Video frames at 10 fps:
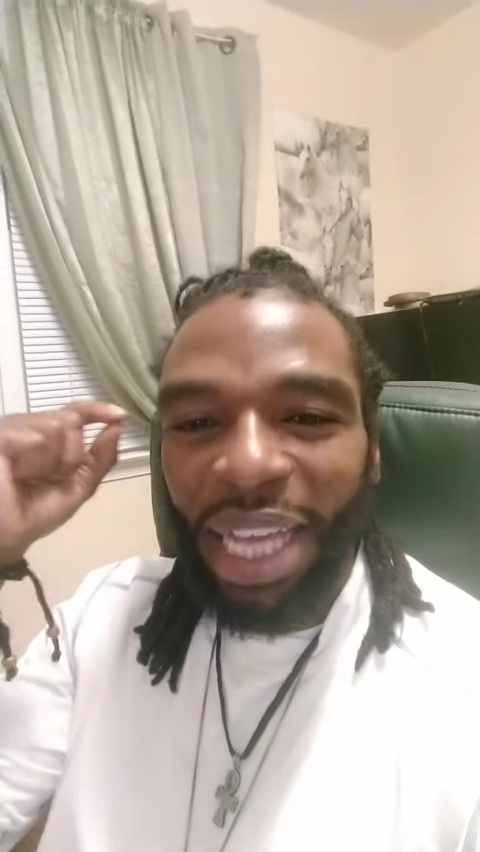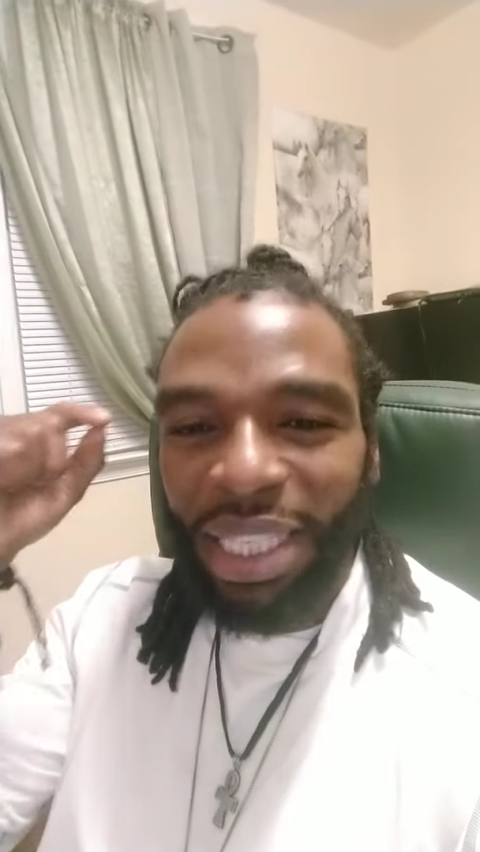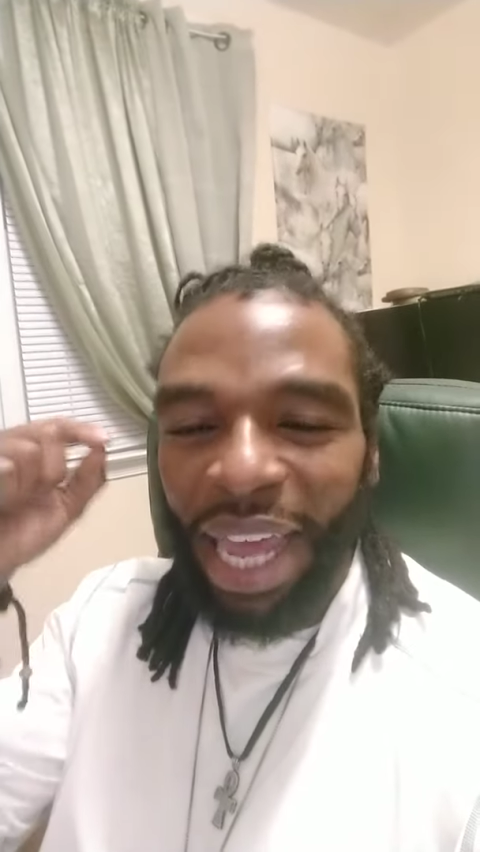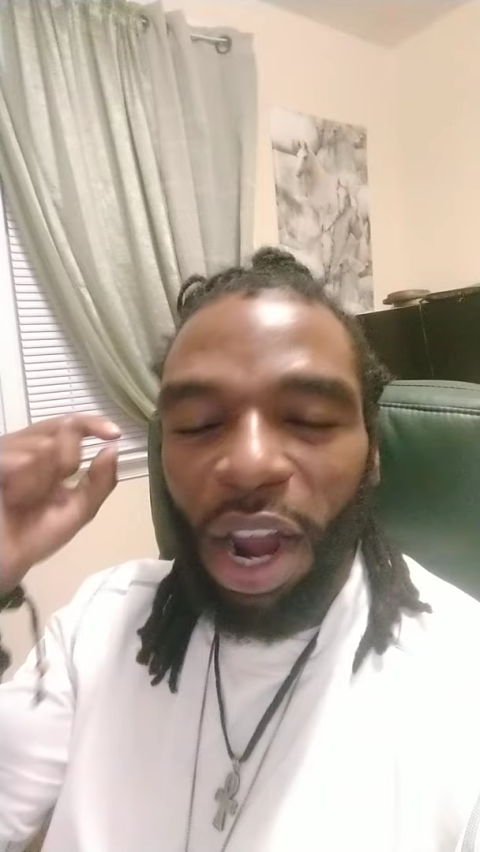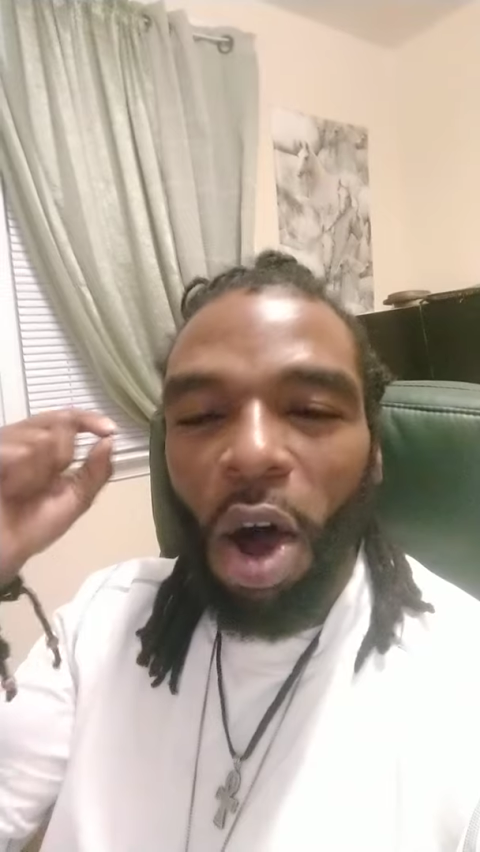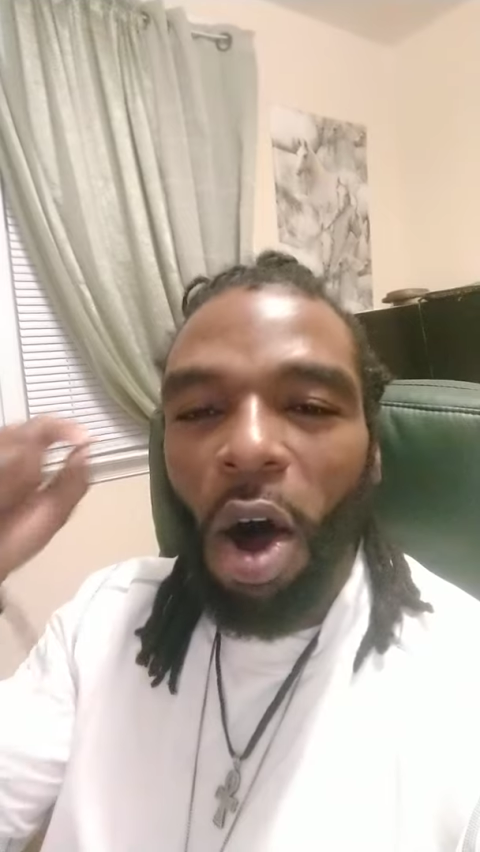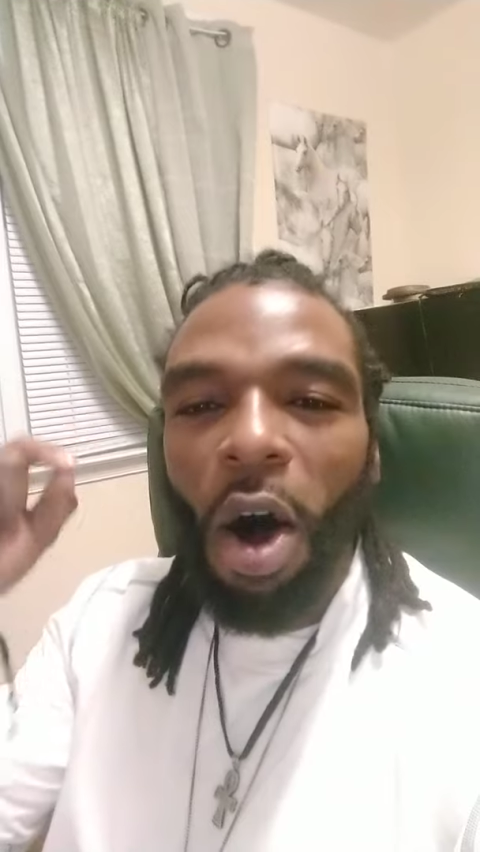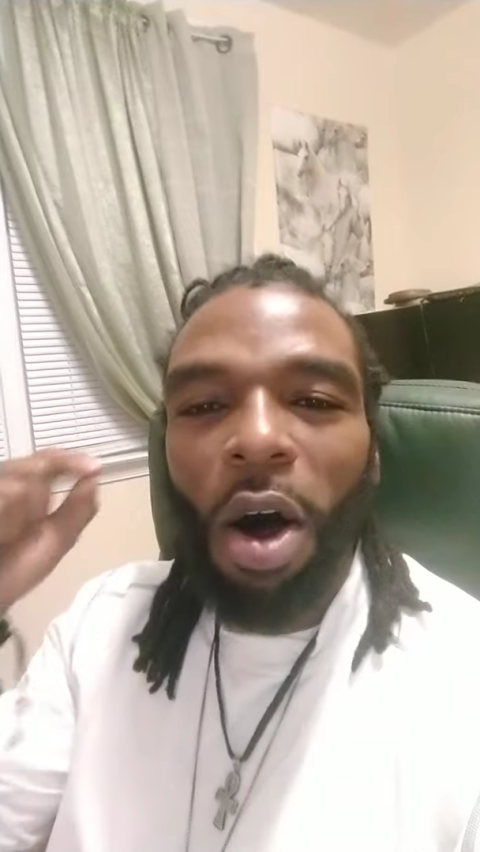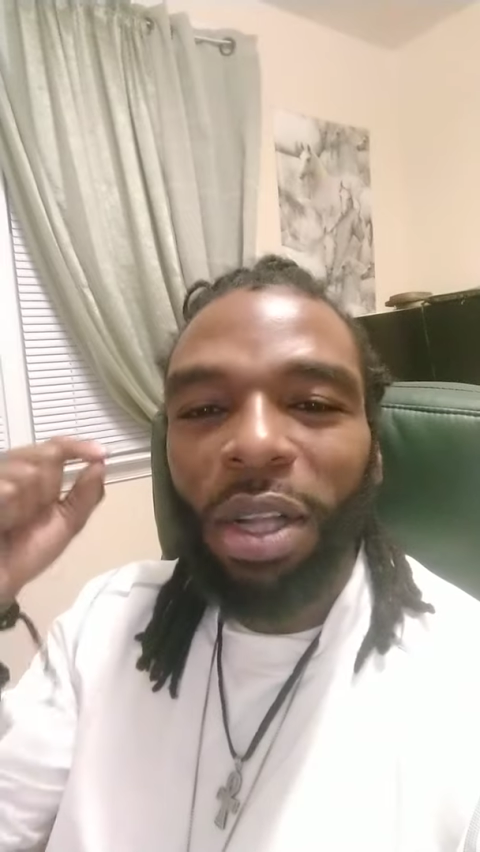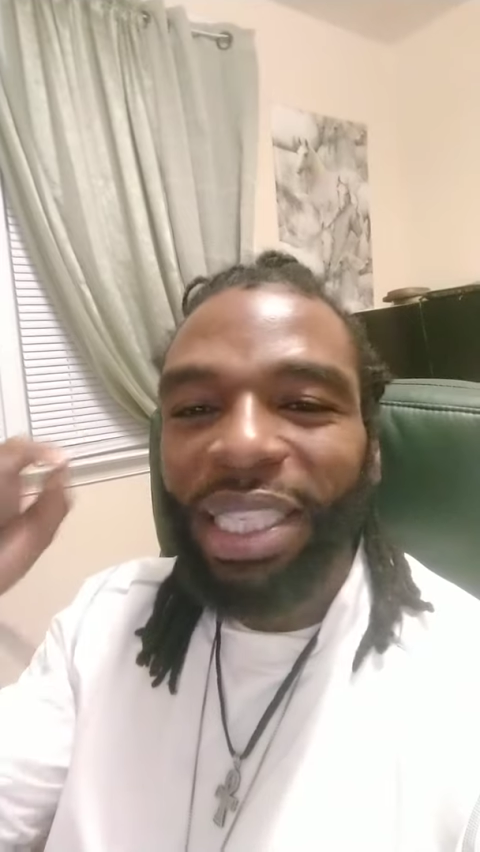is at an
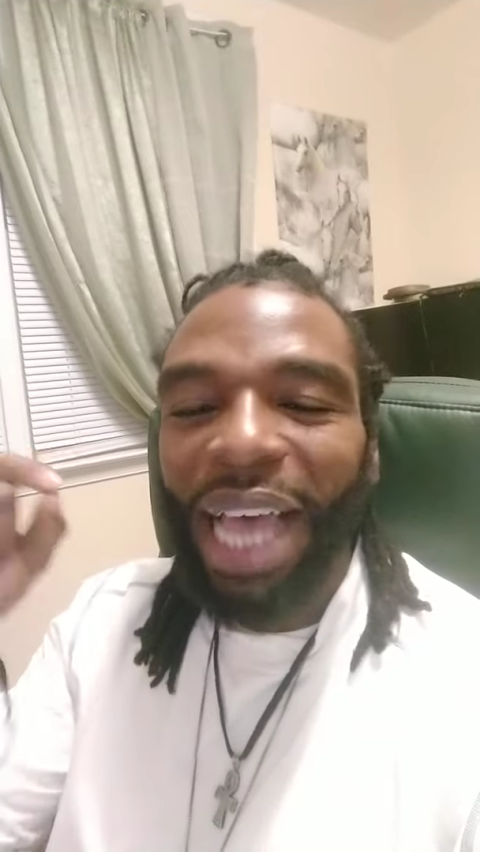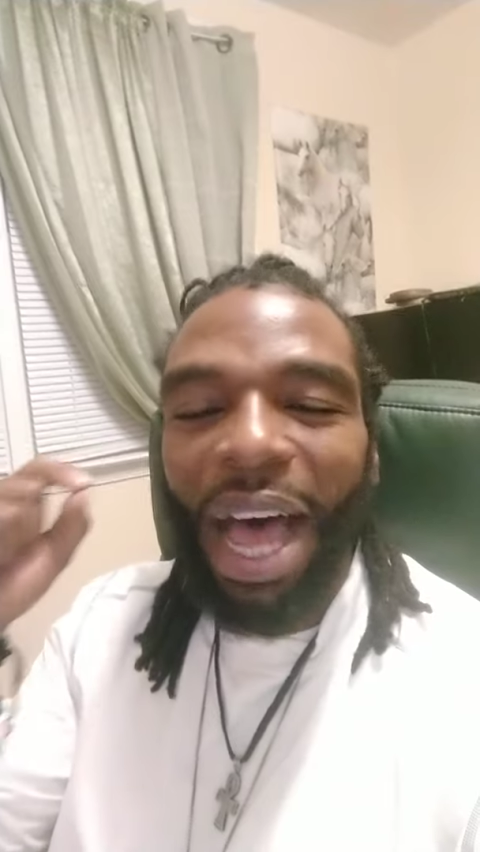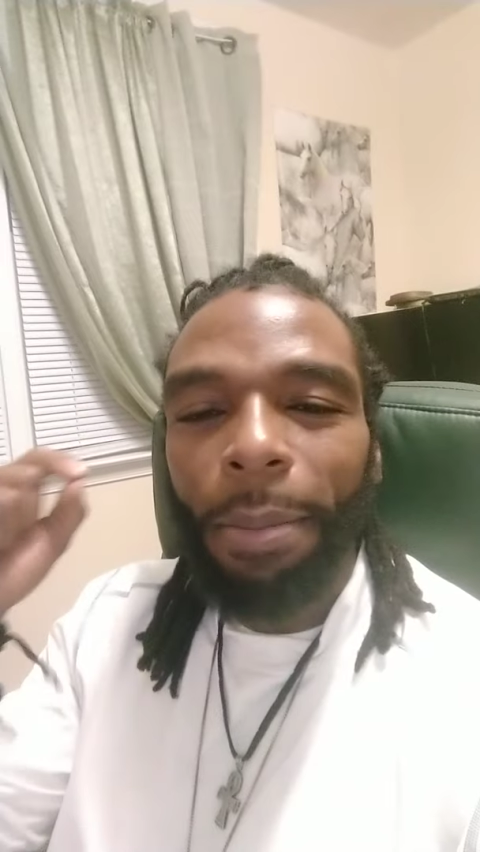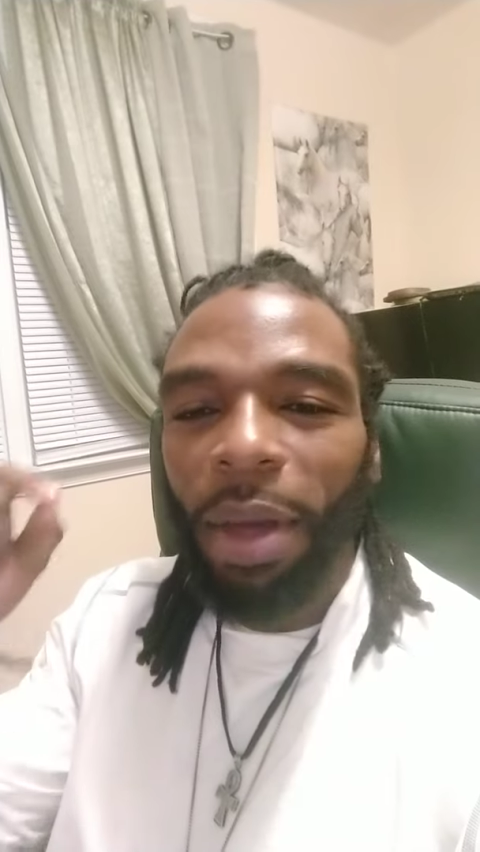all time